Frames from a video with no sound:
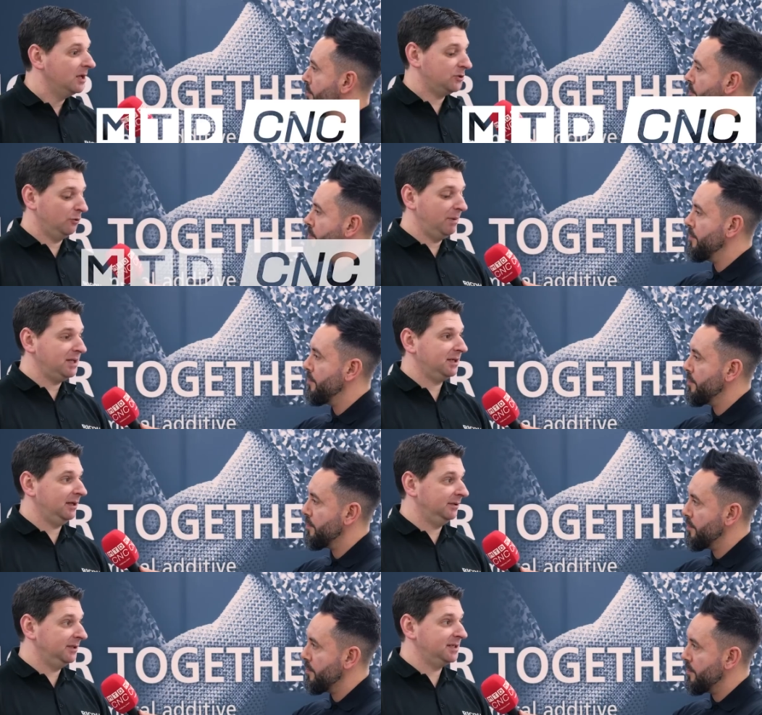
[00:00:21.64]
Speaker 1: So basically
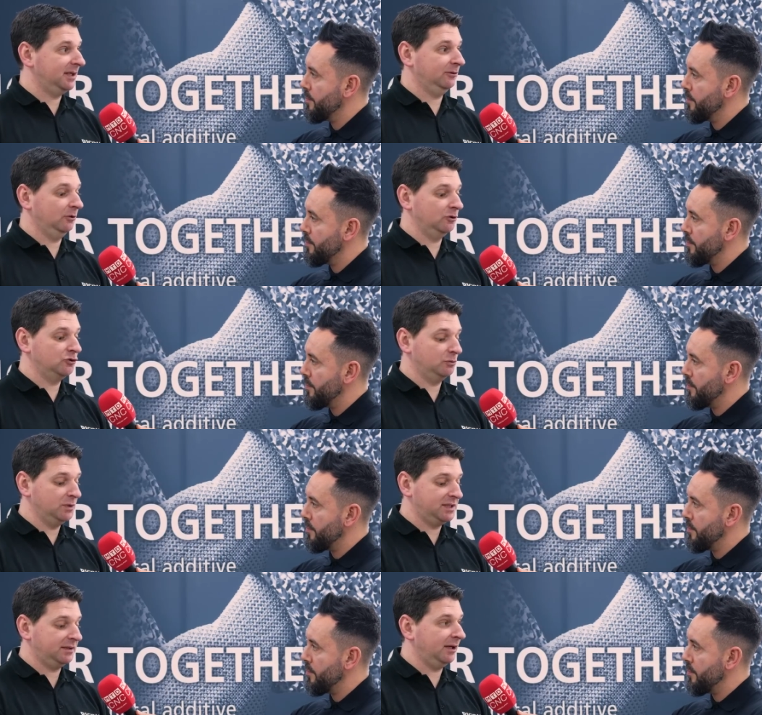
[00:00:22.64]
in this technology we
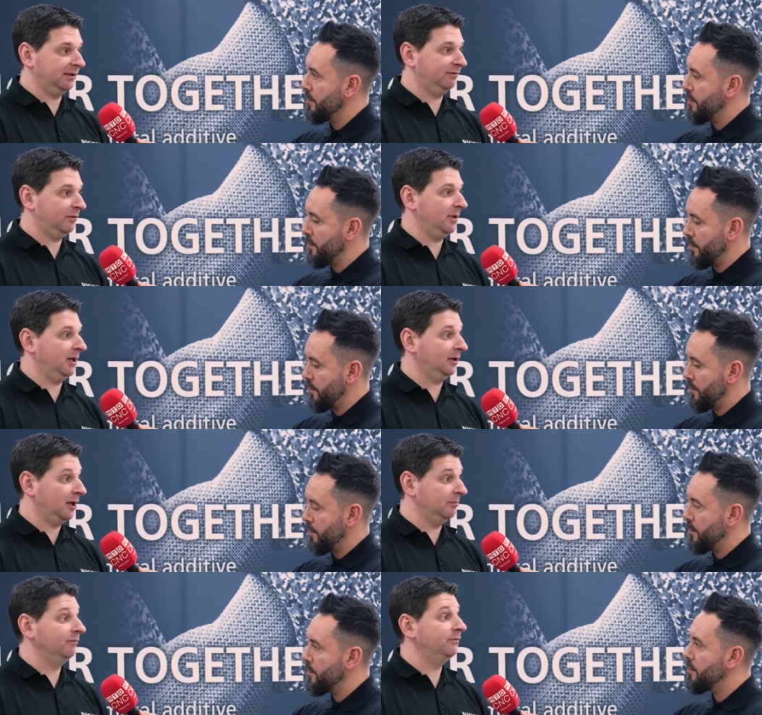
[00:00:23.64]
start from a
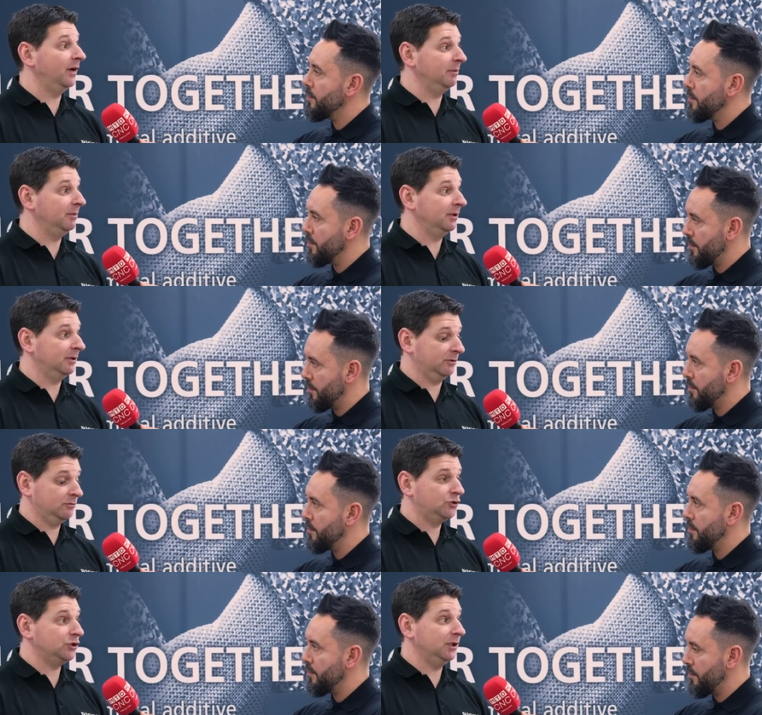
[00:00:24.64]
carbon fiber
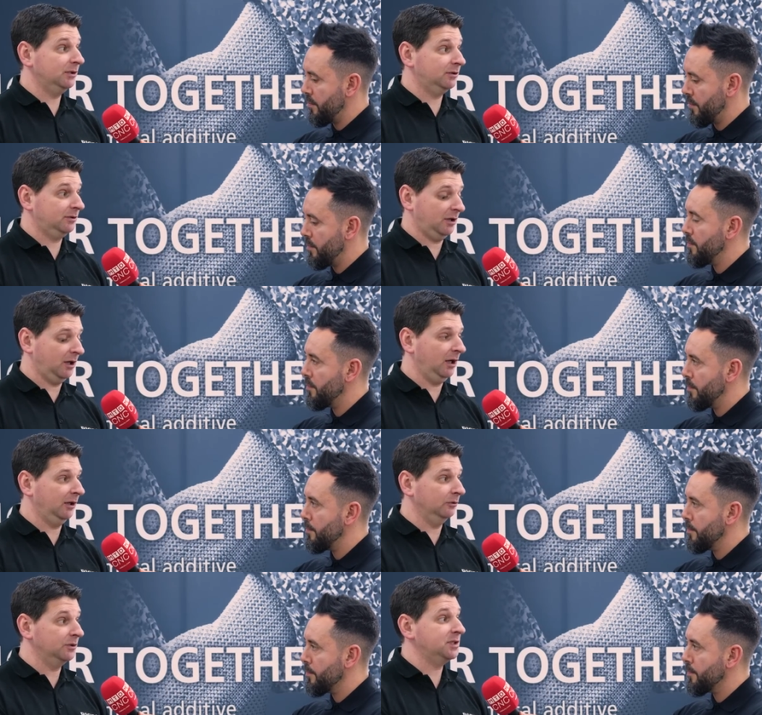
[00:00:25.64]
sheet, and
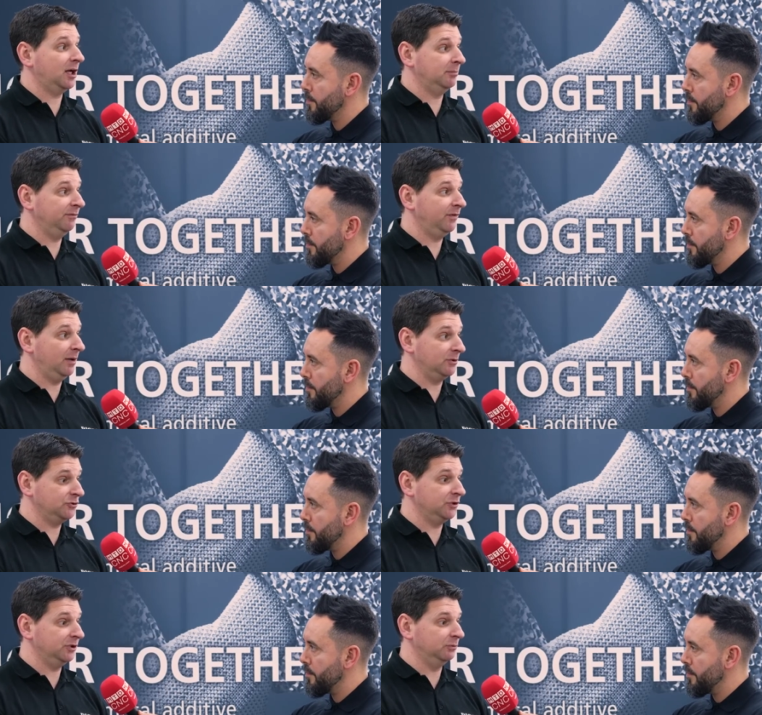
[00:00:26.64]
on this carbon fiber
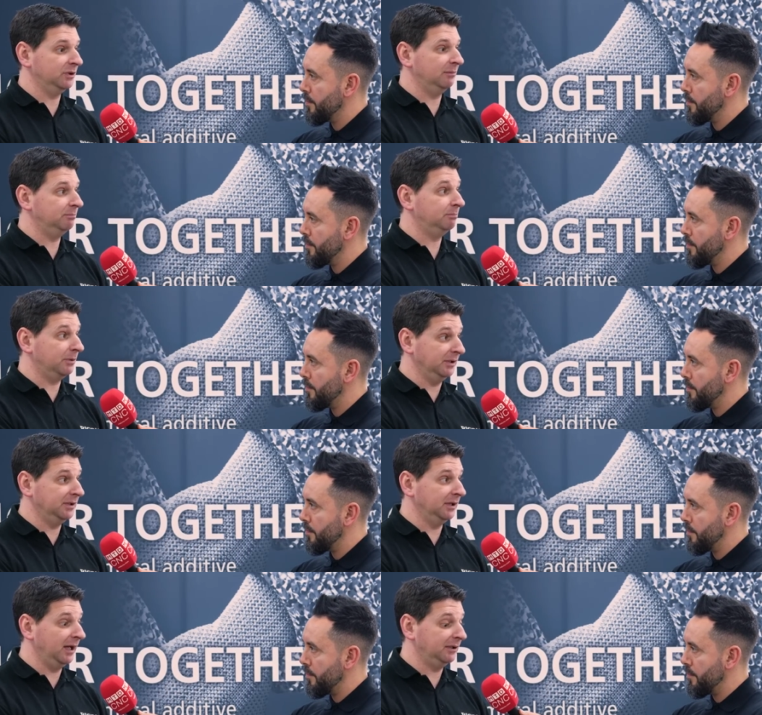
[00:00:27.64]
sheet with a
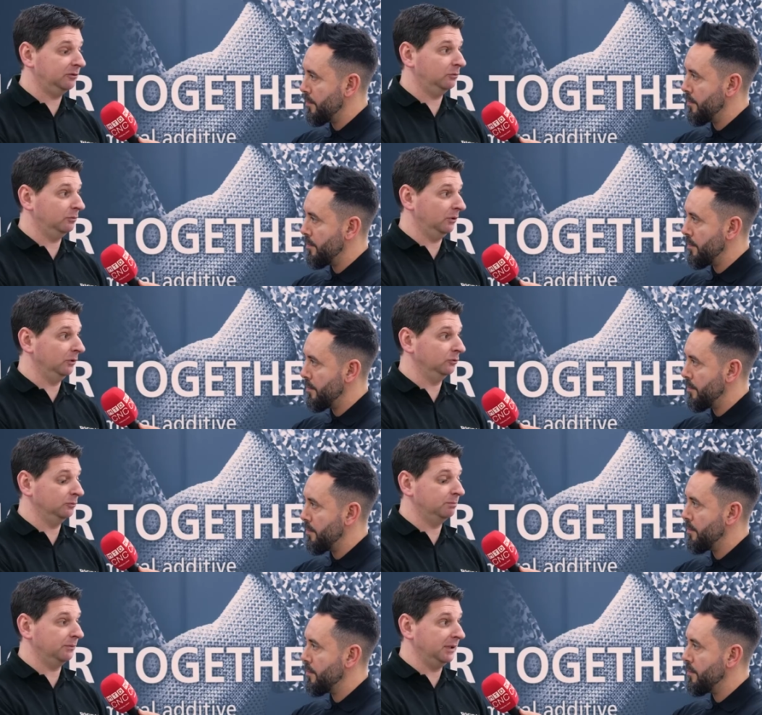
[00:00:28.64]
printing head we're going to
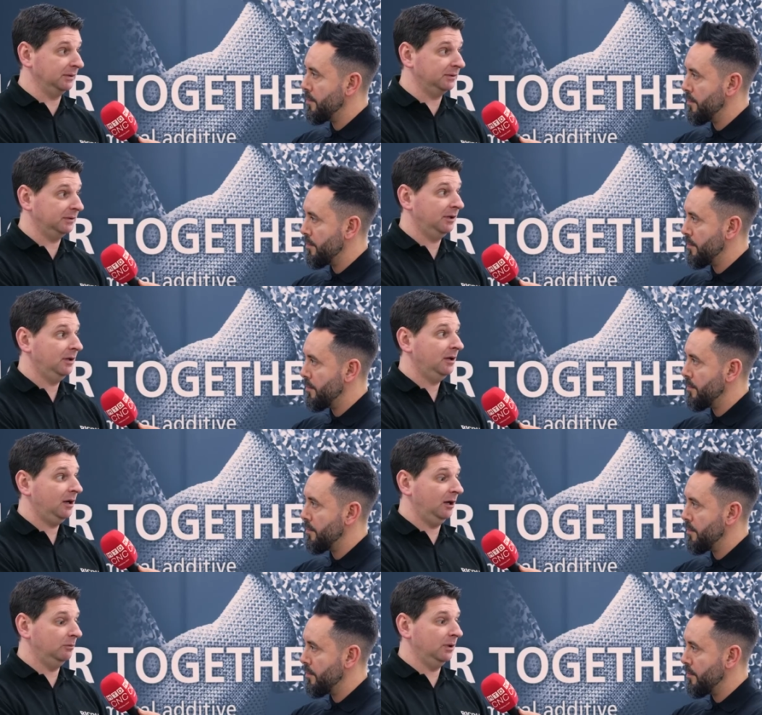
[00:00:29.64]
print
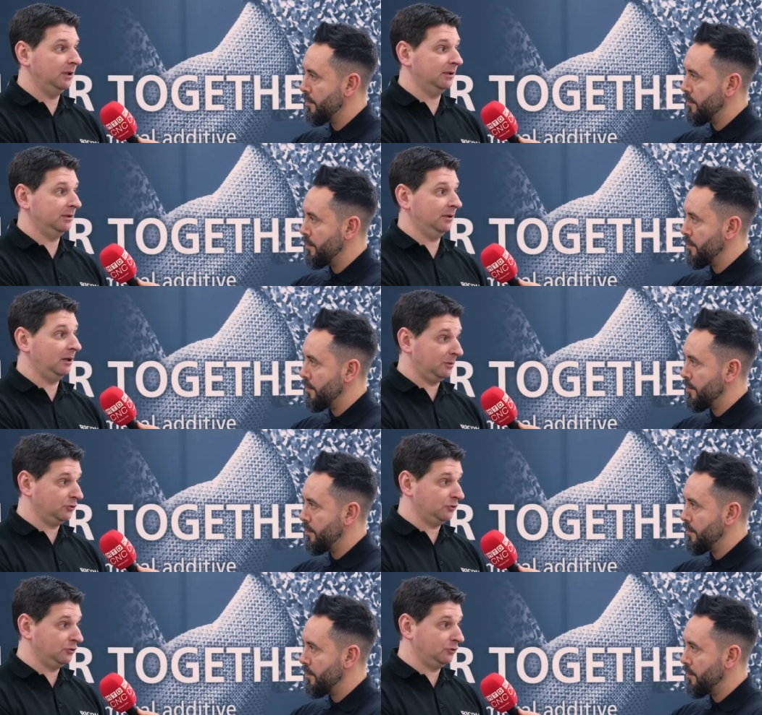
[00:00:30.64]
our